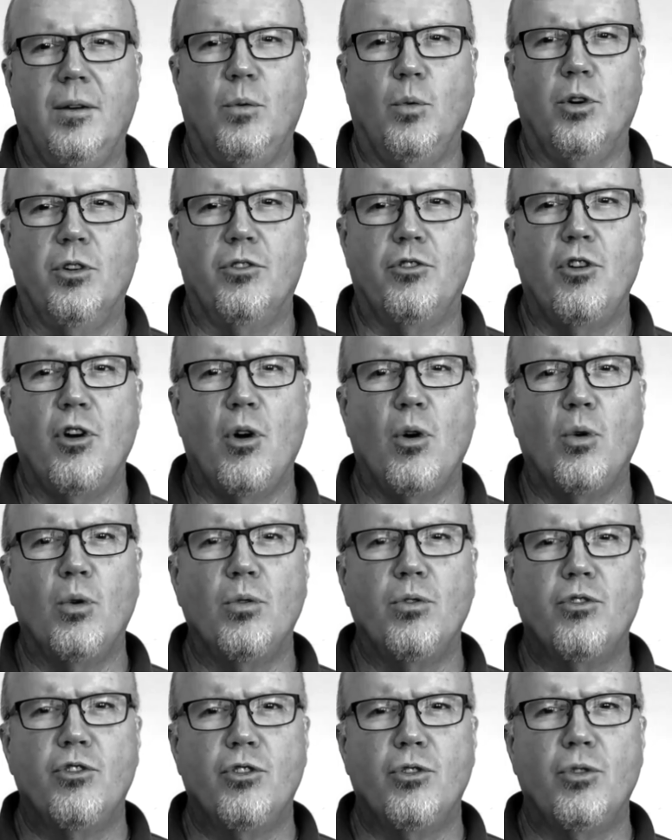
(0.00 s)
We're
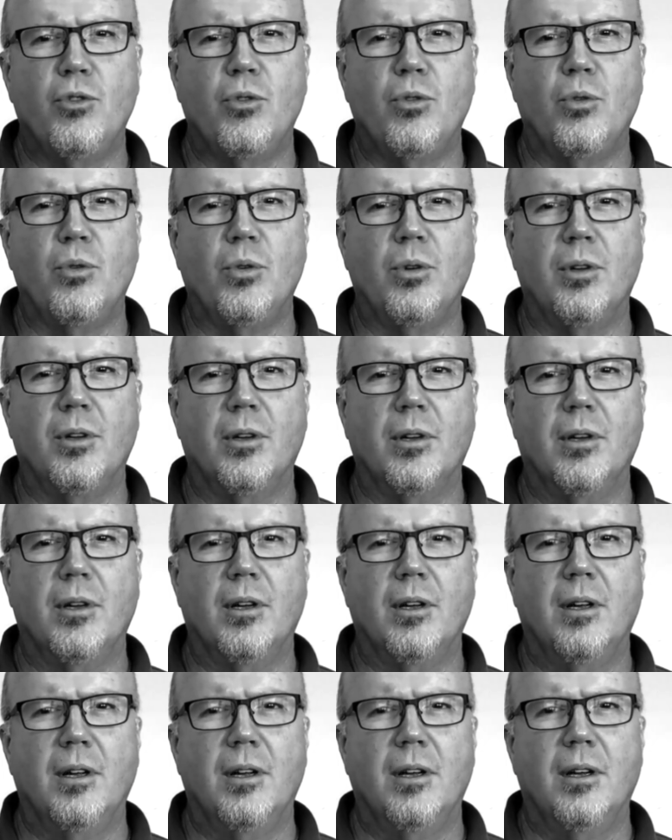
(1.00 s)
told to,
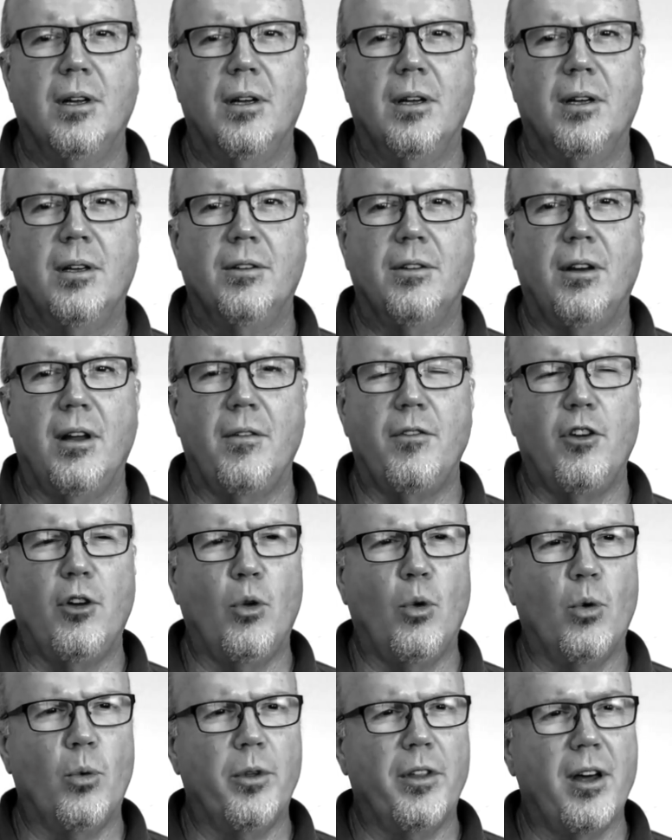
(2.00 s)
to love the
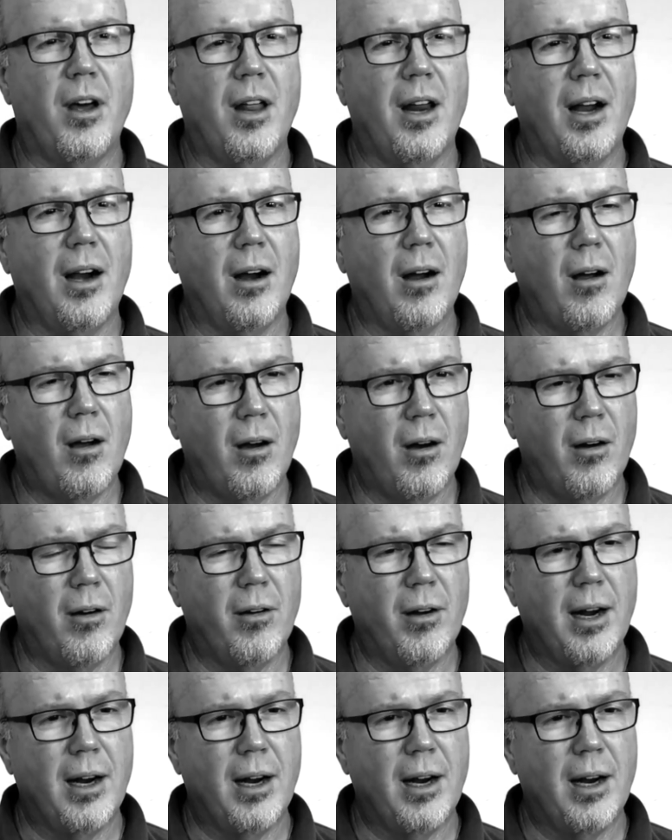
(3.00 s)
Lord with all our heart,